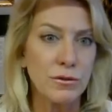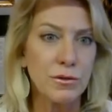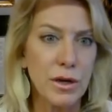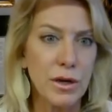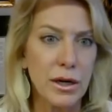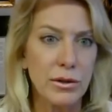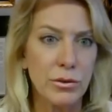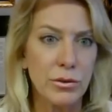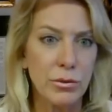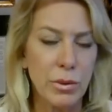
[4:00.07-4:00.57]
to
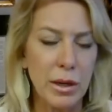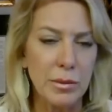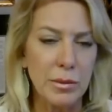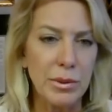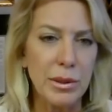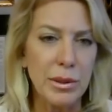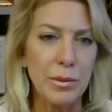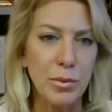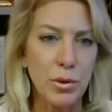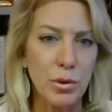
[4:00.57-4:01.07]
find the right
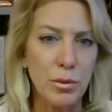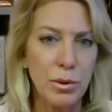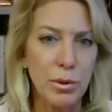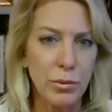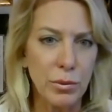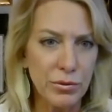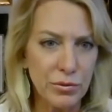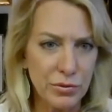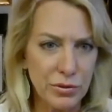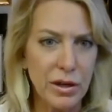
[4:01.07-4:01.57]
people,
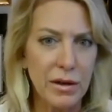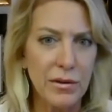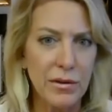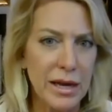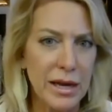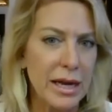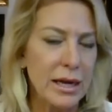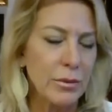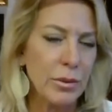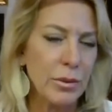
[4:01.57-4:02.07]
but we've done
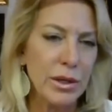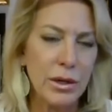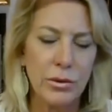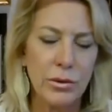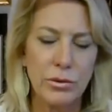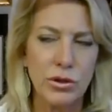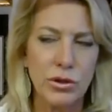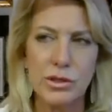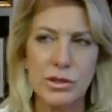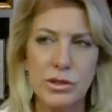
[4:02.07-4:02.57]
that, and we
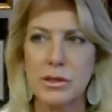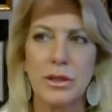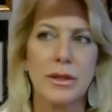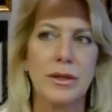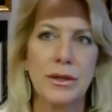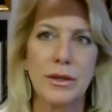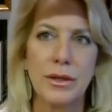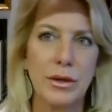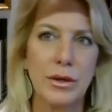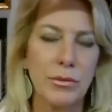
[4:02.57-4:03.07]
know just
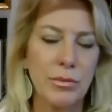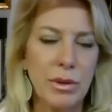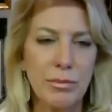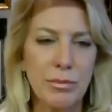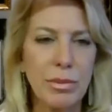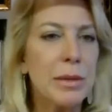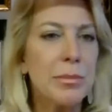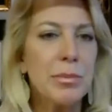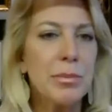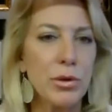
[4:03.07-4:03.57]

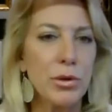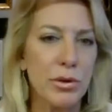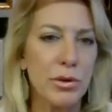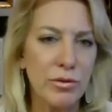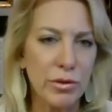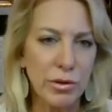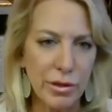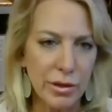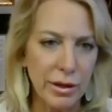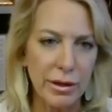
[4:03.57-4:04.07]
people are
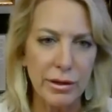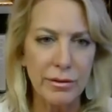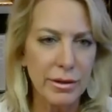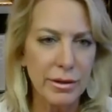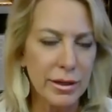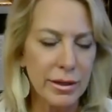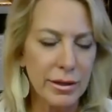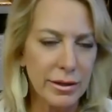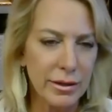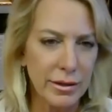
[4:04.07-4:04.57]
everything.
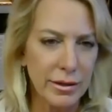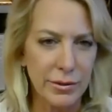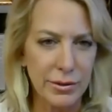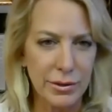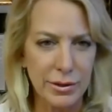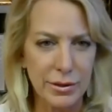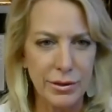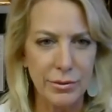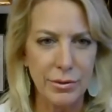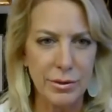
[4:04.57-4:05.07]

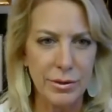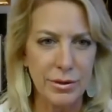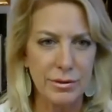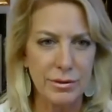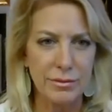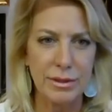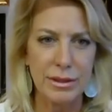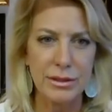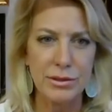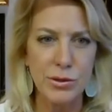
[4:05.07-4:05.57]

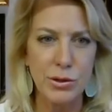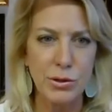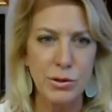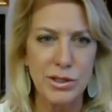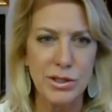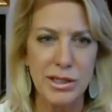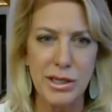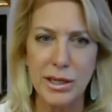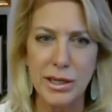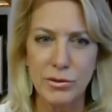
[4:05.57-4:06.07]
It
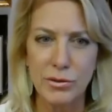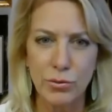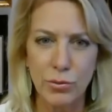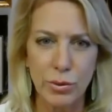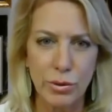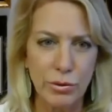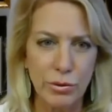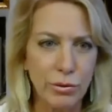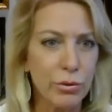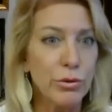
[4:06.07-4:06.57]
starts and ends
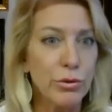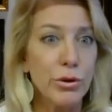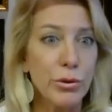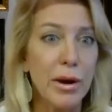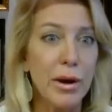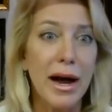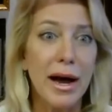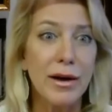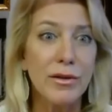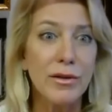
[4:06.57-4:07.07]
with who do you
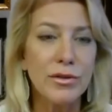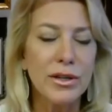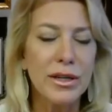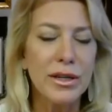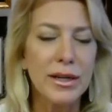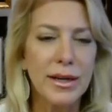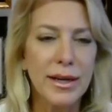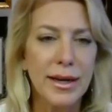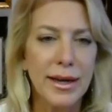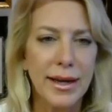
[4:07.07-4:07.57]
have.
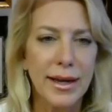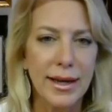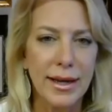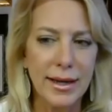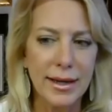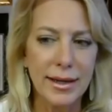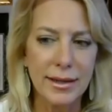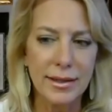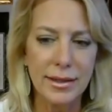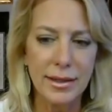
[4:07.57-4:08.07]

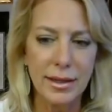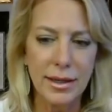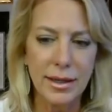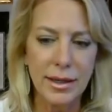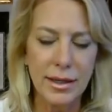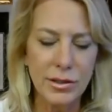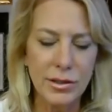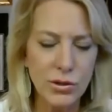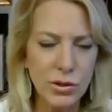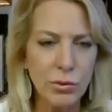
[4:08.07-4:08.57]

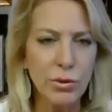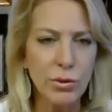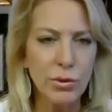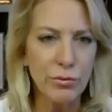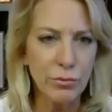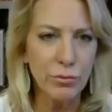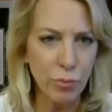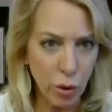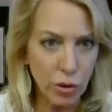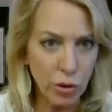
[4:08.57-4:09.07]
And so
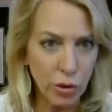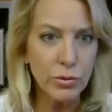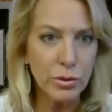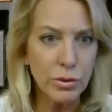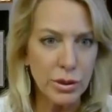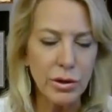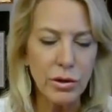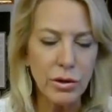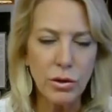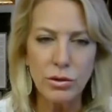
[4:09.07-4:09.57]
we've worked
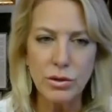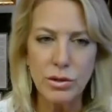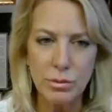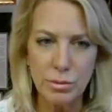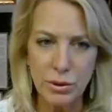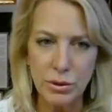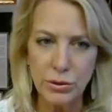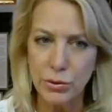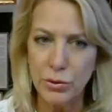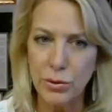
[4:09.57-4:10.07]
really hard to
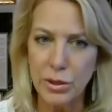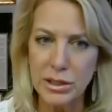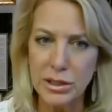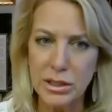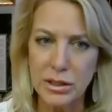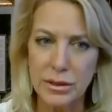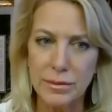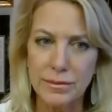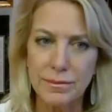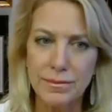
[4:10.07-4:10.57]
build a great
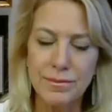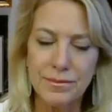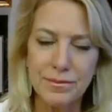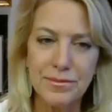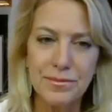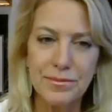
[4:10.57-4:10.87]
team.